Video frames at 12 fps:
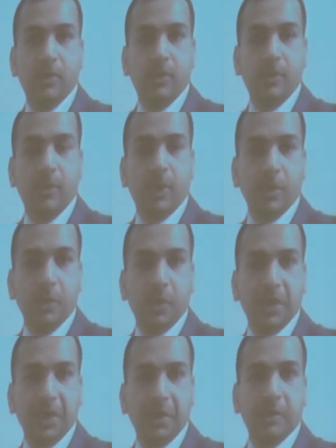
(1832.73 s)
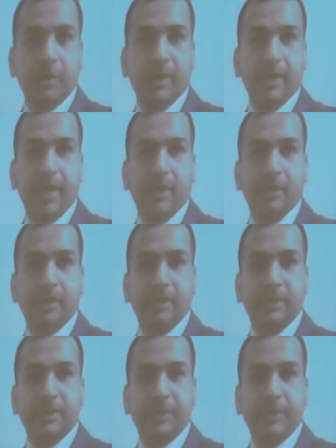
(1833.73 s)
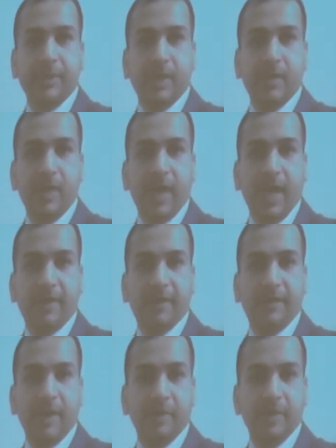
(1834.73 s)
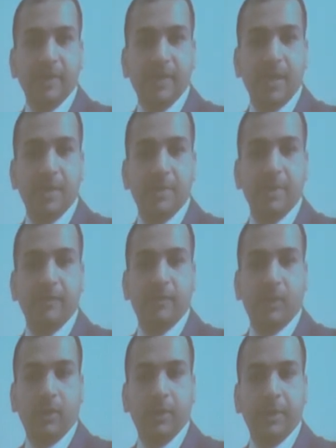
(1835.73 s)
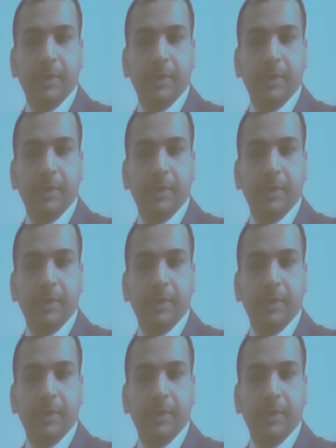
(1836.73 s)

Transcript: what we are doing right now is we have companies come in for